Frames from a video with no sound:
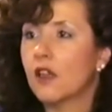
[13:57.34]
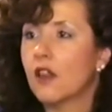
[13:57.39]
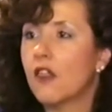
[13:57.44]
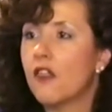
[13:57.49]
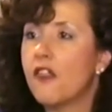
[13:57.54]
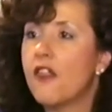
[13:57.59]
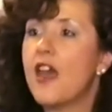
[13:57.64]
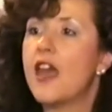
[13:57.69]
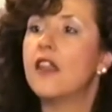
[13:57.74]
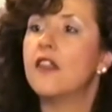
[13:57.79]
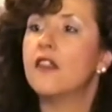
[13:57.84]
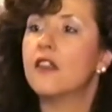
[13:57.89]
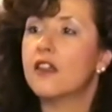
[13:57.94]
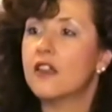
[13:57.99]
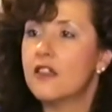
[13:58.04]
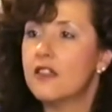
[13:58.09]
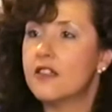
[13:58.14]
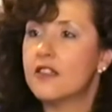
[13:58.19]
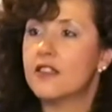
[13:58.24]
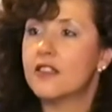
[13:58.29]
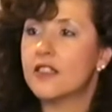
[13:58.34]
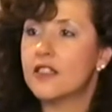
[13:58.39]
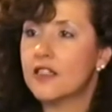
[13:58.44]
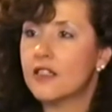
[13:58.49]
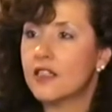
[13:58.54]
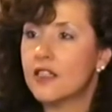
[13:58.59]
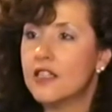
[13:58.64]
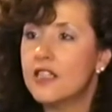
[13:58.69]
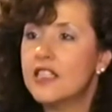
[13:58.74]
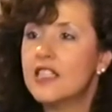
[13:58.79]
than the con
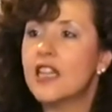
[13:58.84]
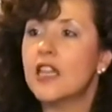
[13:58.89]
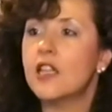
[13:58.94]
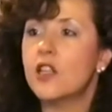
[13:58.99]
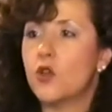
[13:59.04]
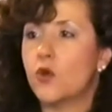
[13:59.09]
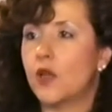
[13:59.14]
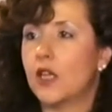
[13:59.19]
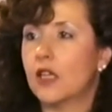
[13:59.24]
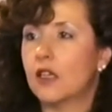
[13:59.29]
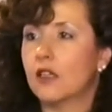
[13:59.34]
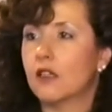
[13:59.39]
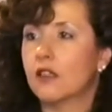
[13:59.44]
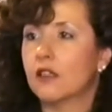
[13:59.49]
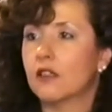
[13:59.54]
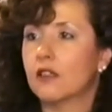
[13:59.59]
continuing